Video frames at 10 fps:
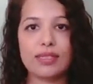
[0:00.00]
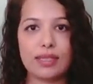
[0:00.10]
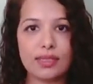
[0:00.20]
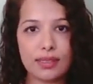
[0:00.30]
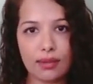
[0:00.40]
It's
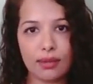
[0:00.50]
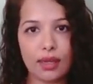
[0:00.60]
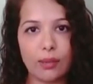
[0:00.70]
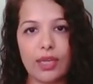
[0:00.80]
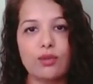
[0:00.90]
easier
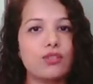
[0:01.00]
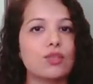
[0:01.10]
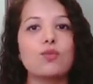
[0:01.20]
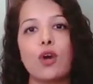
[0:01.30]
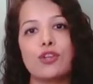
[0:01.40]
that way. You
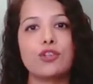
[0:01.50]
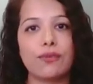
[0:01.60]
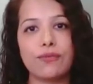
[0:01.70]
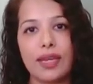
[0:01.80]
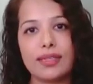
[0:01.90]
just wash
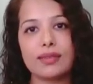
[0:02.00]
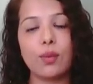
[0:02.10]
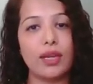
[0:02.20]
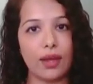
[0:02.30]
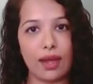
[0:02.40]
your face
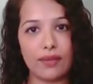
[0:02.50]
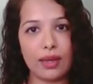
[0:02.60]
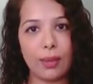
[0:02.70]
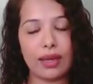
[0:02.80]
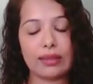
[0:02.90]
while you're
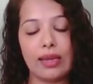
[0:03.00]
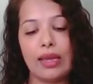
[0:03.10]
having a bath.